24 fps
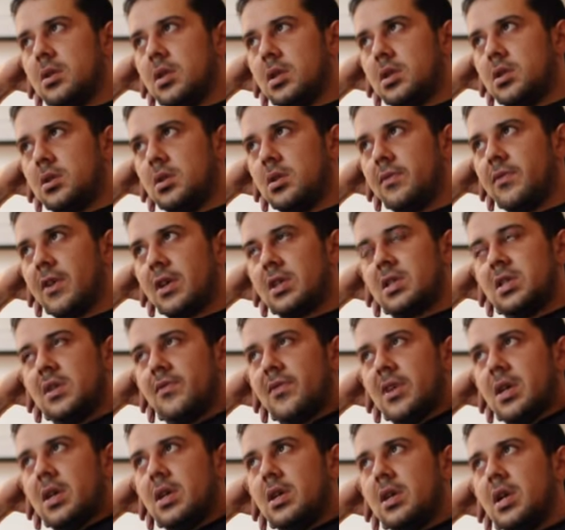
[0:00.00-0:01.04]
youth
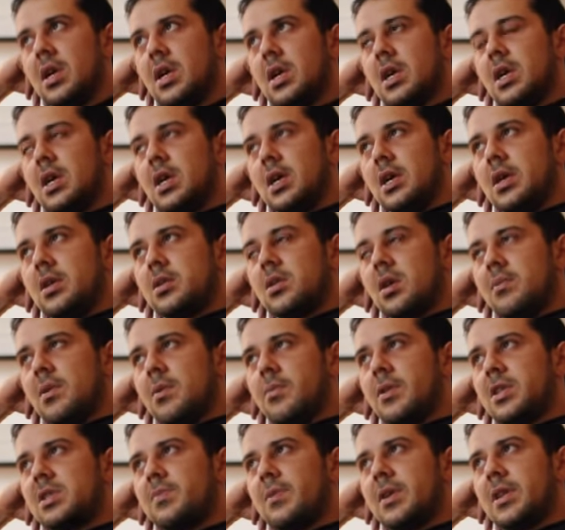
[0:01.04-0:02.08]
activity. So I
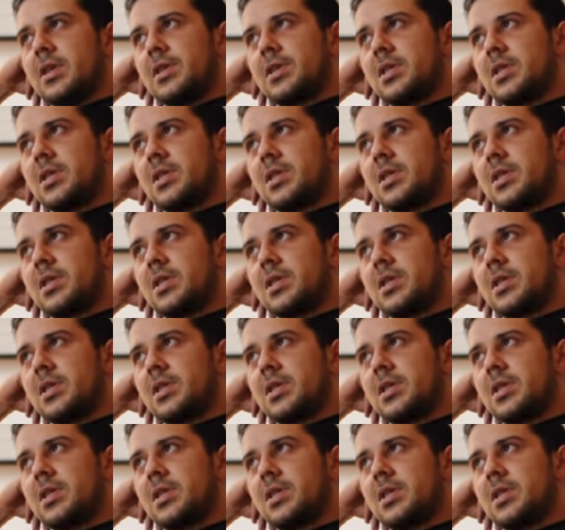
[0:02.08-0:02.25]
remember I spent